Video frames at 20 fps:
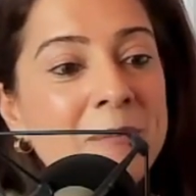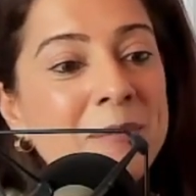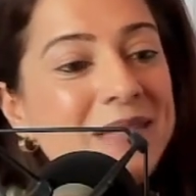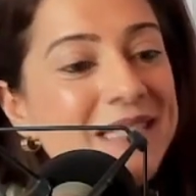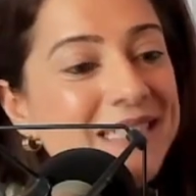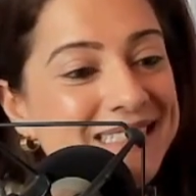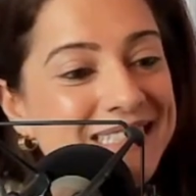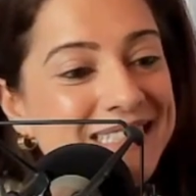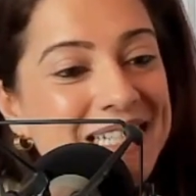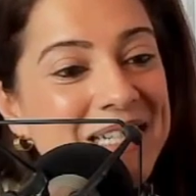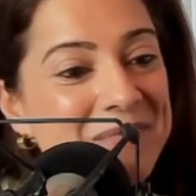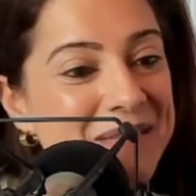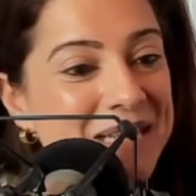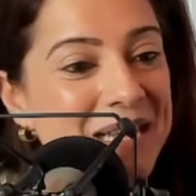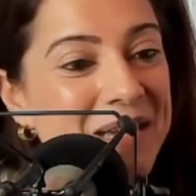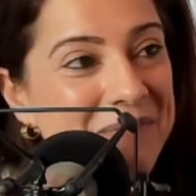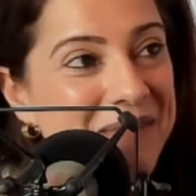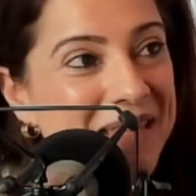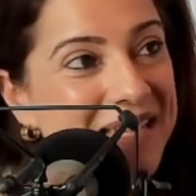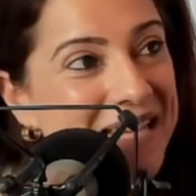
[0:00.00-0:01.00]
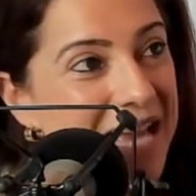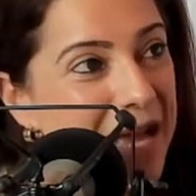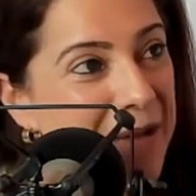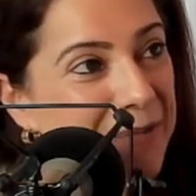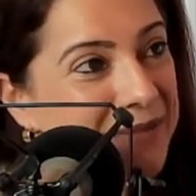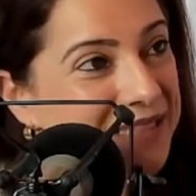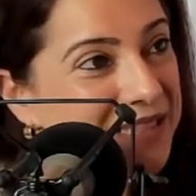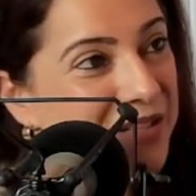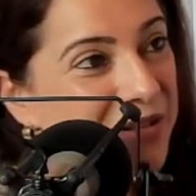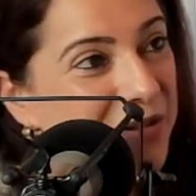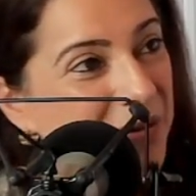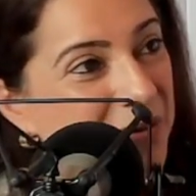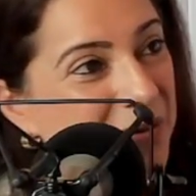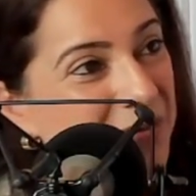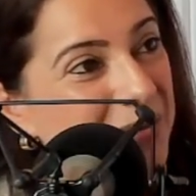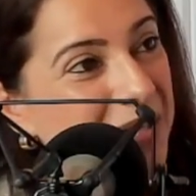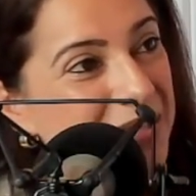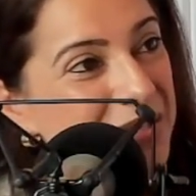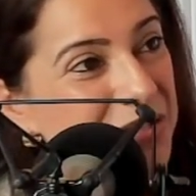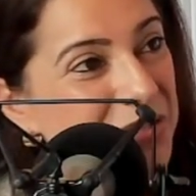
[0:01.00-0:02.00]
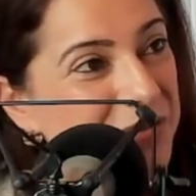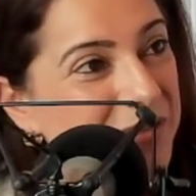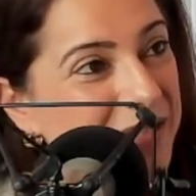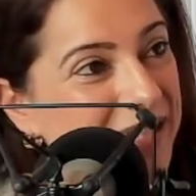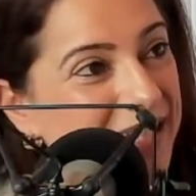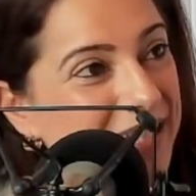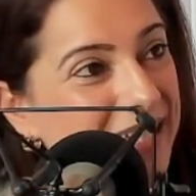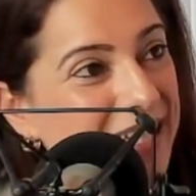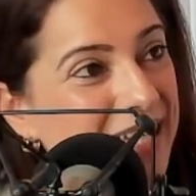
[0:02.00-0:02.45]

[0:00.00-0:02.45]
But the same damn thing happens in our own country.